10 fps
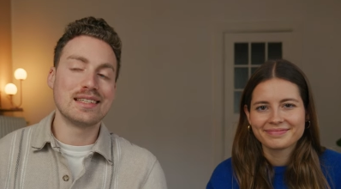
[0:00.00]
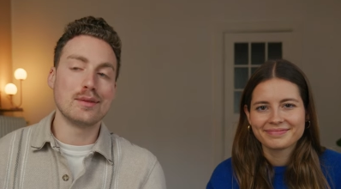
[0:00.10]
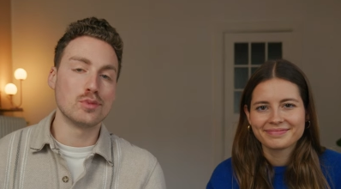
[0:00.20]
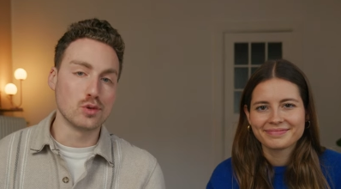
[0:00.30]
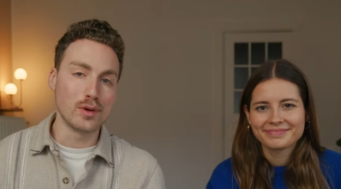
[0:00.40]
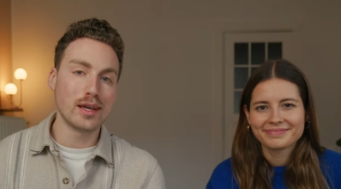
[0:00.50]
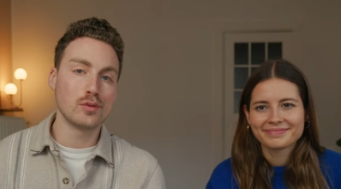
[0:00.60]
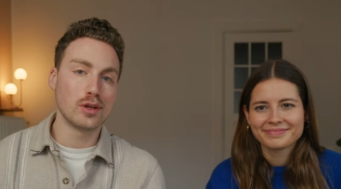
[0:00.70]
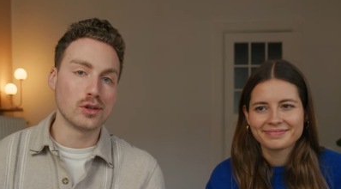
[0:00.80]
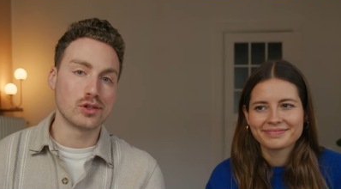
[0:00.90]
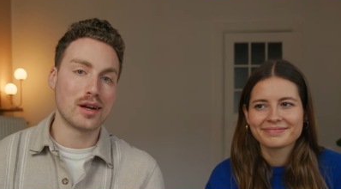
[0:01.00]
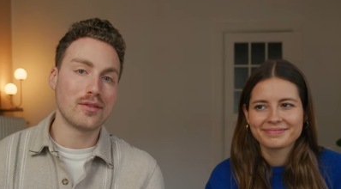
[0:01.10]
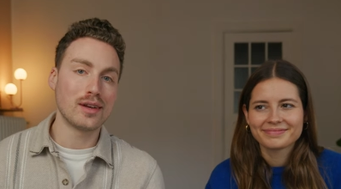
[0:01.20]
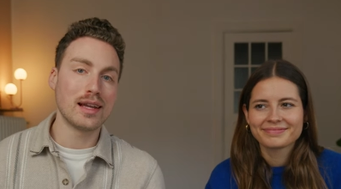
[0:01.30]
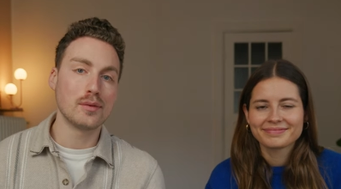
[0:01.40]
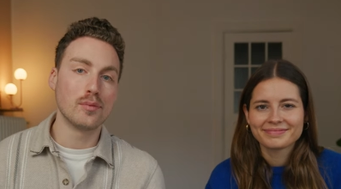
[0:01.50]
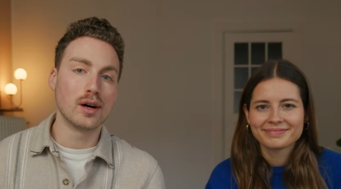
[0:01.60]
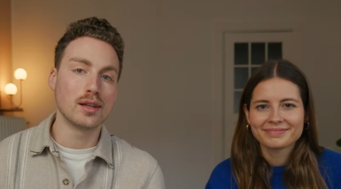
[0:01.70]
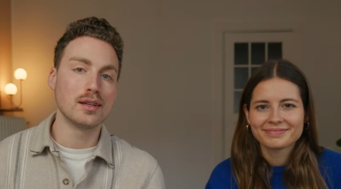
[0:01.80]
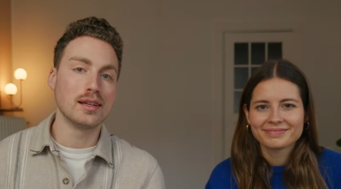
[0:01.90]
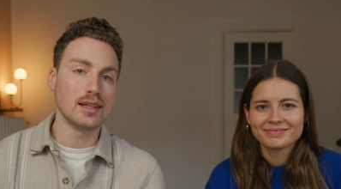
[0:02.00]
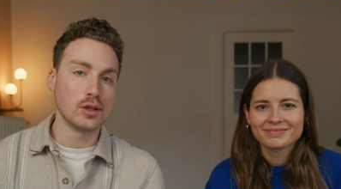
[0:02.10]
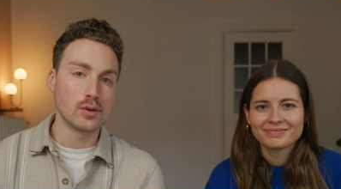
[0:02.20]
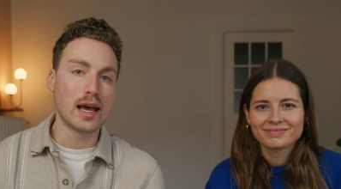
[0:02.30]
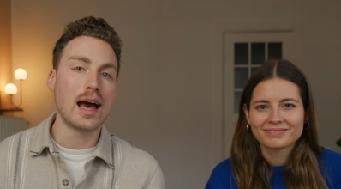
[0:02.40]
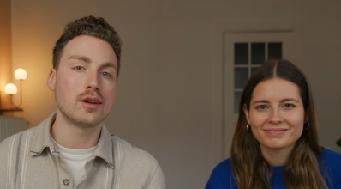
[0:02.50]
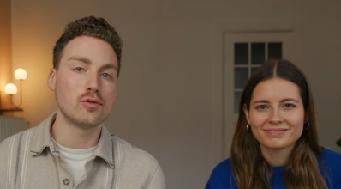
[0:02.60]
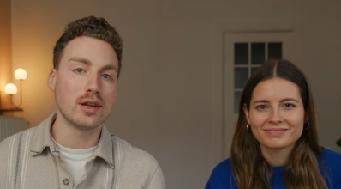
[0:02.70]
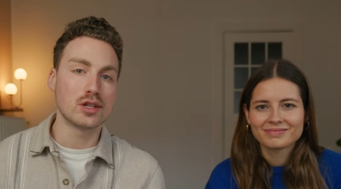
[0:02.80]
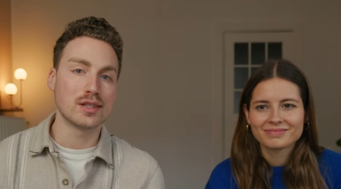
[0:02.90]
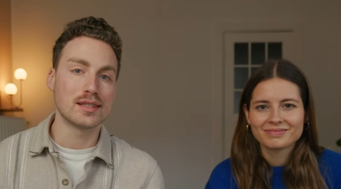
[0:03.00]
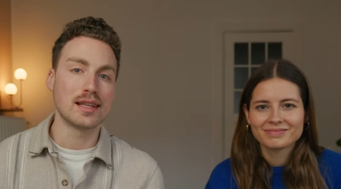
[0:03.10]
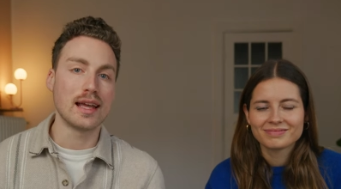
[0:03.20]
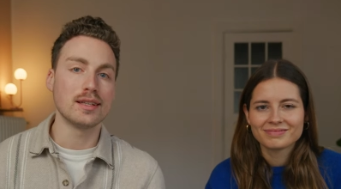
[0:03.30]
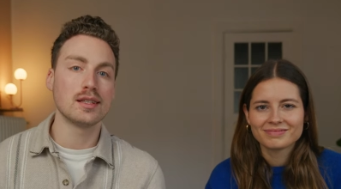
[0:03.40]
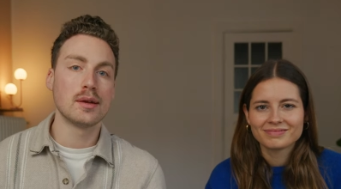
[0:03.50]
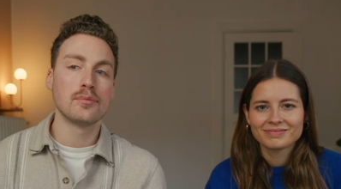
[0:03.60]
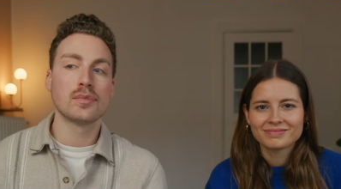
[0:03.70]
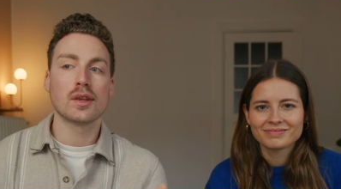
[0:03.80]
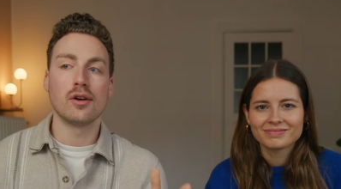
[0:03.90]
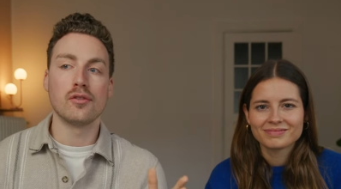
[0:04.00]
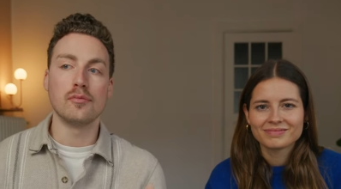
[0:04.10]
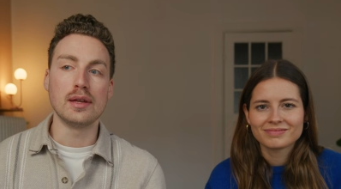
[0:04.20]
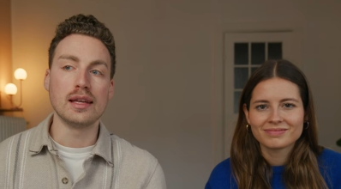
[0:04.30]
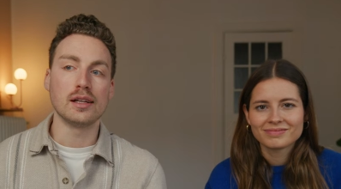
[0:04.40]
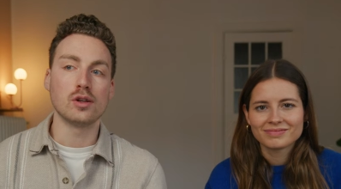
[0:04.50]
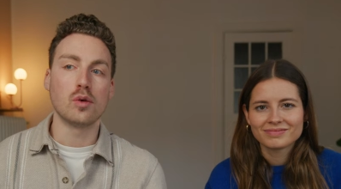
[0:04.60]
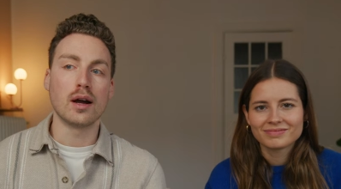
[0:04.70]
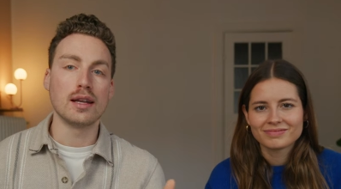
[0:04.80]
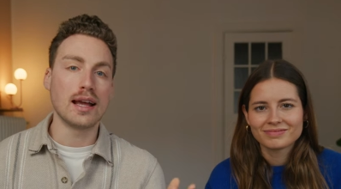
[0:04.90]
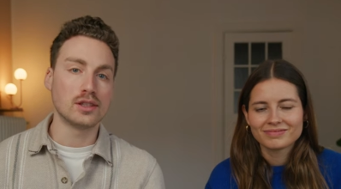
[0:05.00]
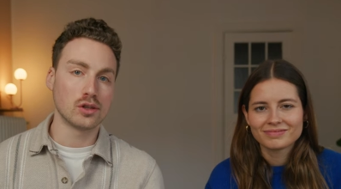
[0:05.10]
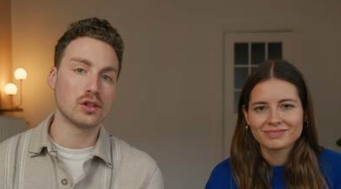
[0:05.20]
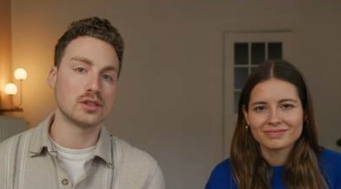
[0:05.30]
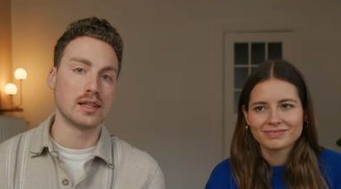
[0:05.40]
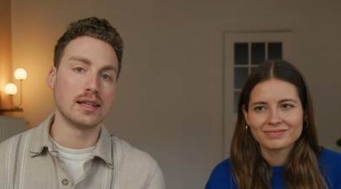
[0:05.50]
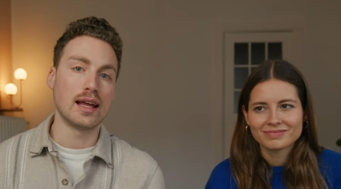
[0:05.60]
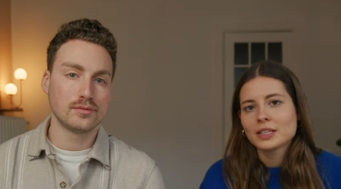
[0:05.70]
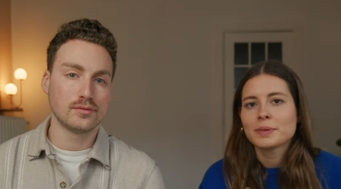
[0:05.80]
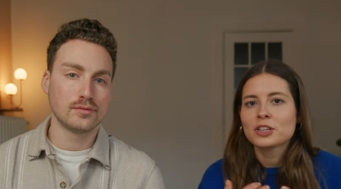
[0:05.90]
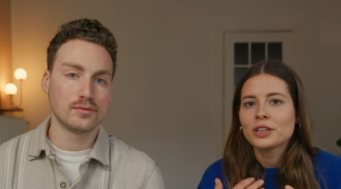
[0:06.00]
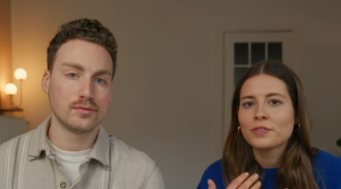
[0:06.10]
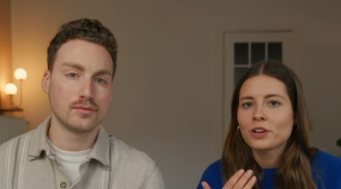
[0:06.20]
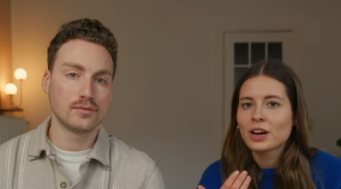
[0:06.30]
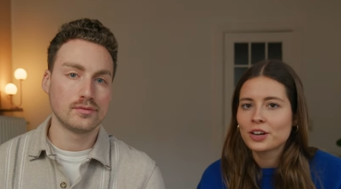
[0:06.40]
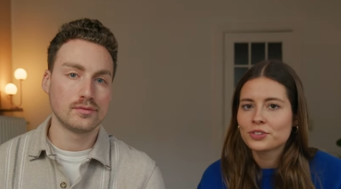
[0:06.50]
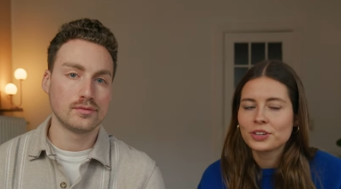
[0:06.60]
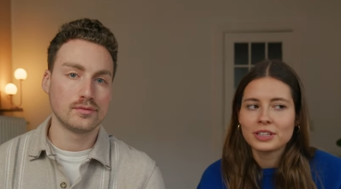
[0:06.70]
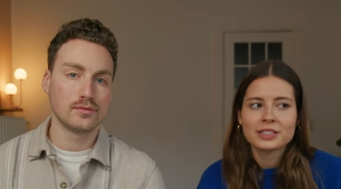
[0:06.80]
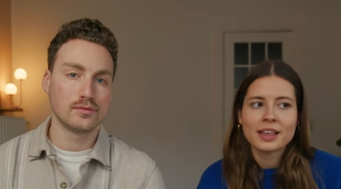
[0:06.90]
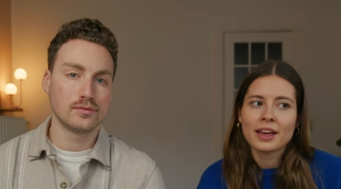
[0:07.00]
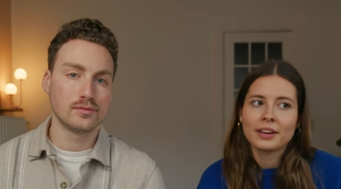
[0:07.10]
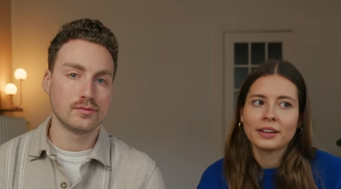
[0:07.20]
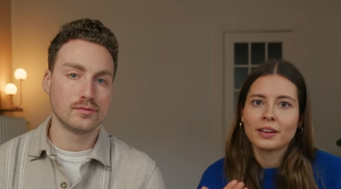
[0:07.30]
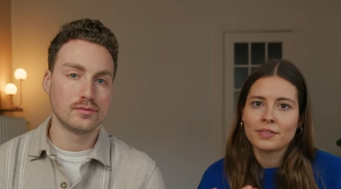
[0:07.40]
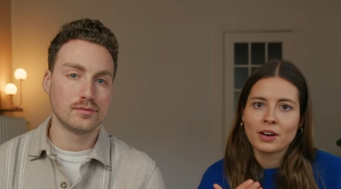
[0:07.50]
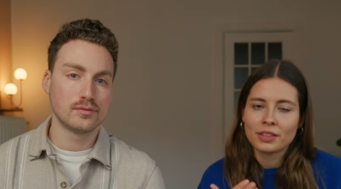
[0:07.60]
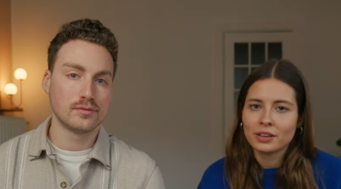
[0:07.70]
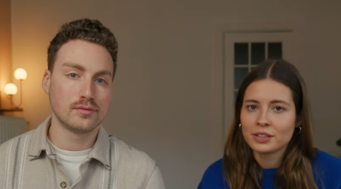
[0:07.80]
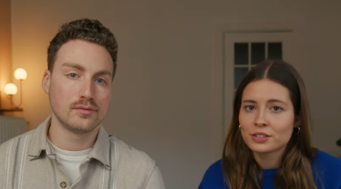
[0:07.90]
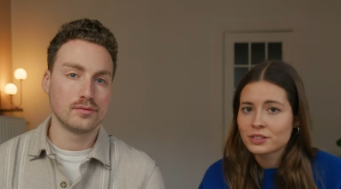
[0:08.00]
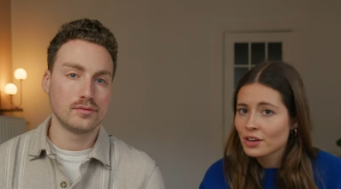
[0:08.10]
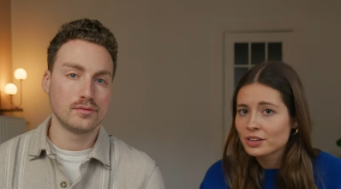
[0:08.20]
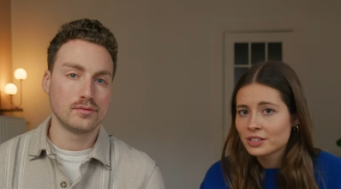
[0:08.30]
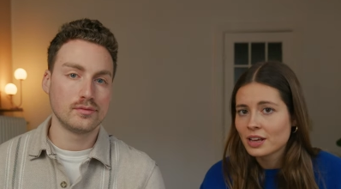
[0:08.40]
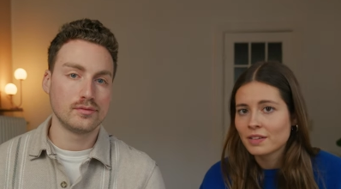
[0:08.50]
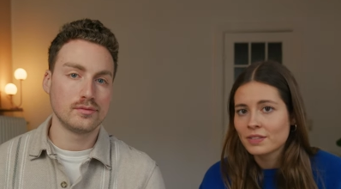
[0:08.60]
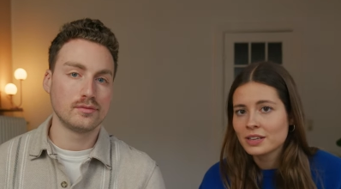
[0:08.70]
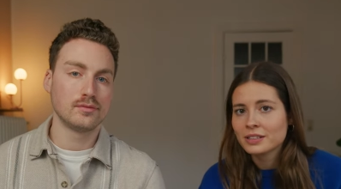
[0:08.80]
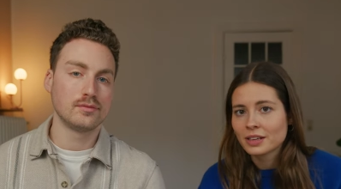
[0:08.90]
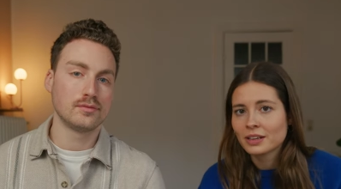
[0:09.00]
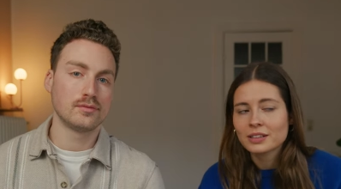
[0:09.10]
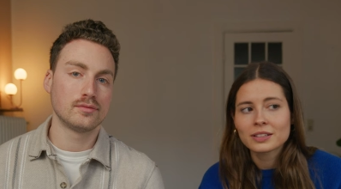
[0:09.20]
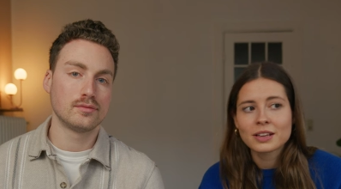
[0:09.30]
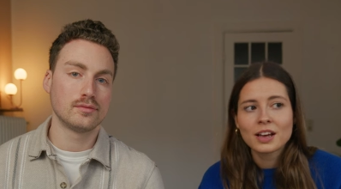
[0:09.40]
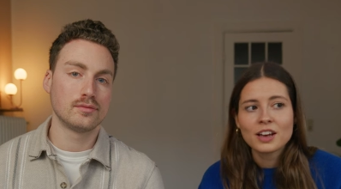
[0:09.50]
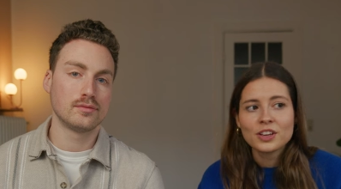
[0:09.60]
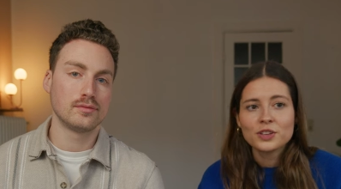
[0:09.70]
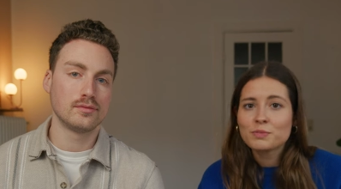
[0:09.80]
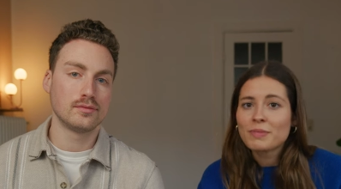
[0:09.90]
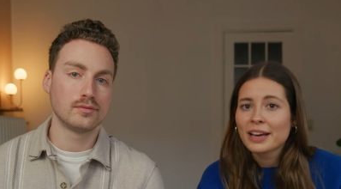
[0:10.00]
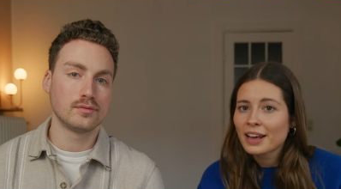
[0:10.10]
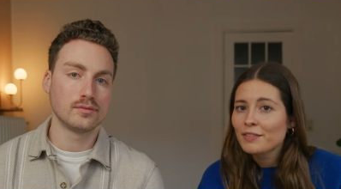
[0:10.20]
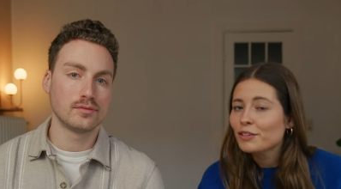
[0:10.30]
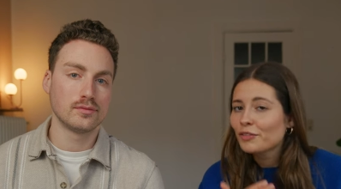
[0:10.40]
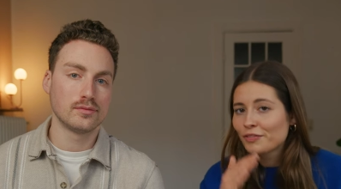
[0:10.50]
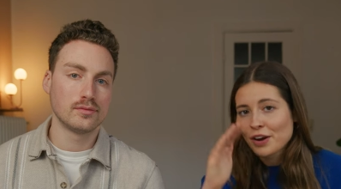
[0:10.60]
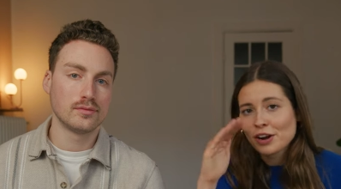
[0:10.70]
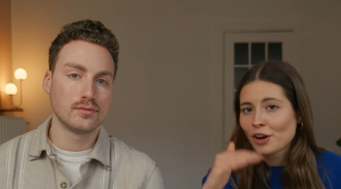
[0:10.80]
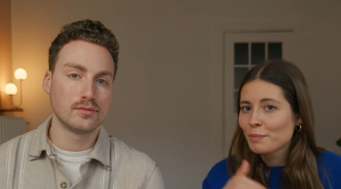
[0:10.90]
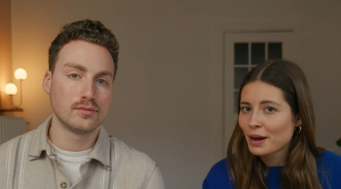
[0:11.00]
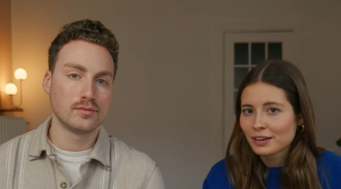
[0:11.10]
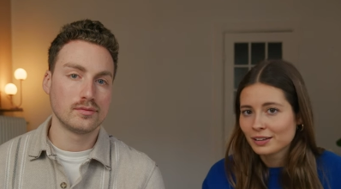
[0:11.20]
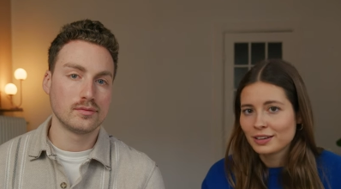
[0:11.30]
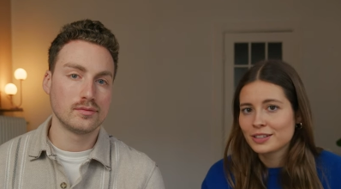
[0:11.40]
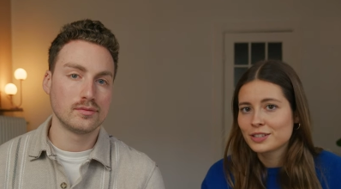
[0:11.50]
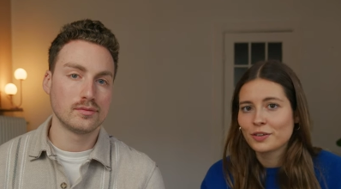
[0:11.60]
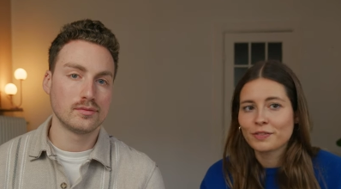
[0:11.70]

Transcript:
Speaker 1: seems weird when you're traveling, but you can reach a state of being quite exhausted.
Speaker 2: Especially for countries that give out these 30-day visas, you might have a very long bucket list